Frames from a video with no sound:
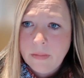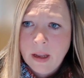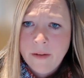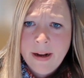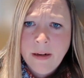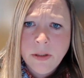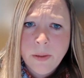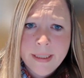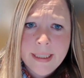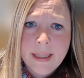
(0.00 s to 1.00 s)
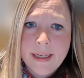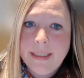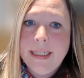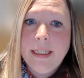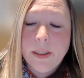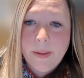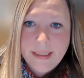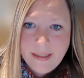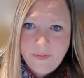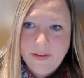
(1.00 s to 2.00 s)
around 2013,
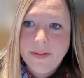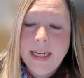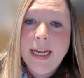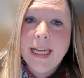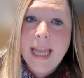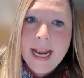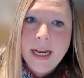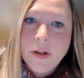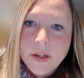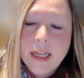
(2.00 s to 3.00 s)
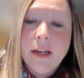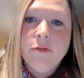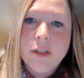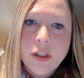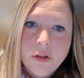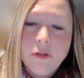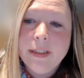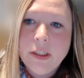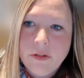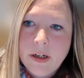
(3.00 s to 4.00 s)
2015, again, looking at
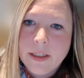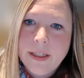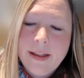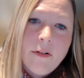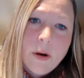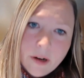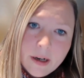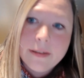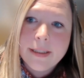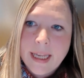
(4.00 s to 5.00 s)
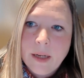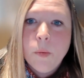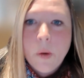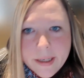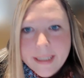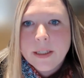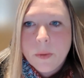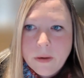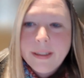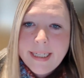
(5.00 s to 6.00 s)
restoring trust. They were asking, what is
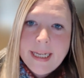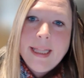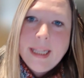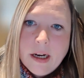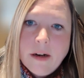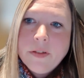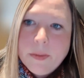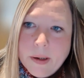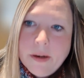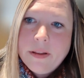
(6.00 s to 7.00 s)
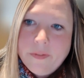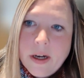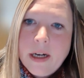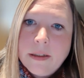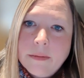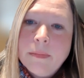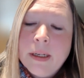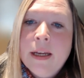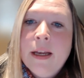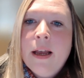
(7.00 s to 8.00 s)
quality in the aftermath of harm?
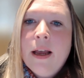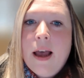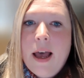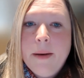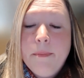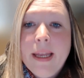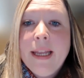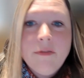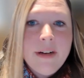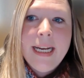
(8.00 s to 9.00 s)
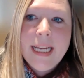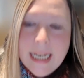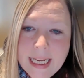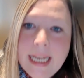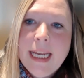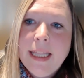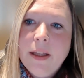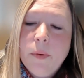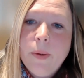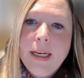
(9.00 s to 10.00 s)
And being really clear
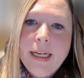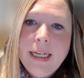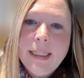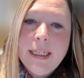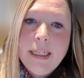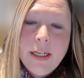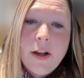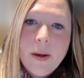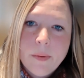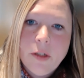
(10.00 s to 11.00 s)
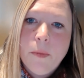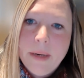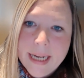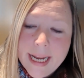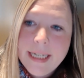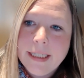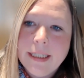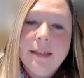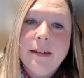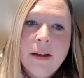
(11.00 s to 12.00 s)
that we need, there was an
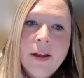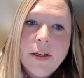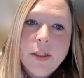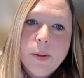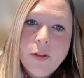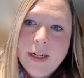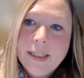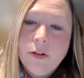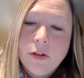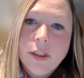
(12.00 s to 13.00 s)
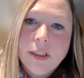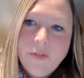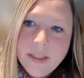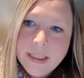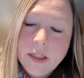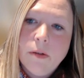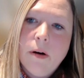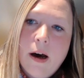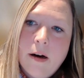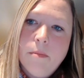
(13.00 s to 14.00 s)
obligation to address not just physical
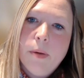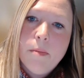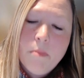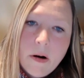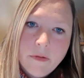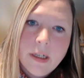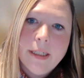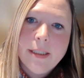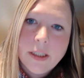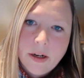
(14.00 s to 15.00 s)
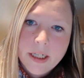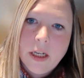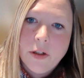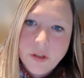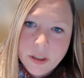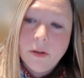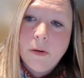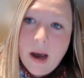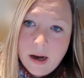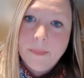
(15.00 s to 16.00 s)
harm, but moral and psychological
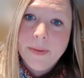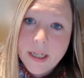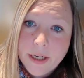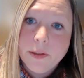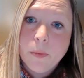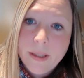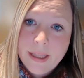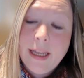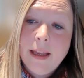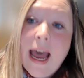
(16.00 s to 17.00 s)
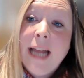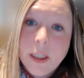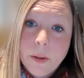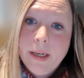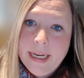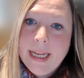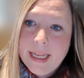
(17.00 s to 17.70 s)
harm that goes with it adequately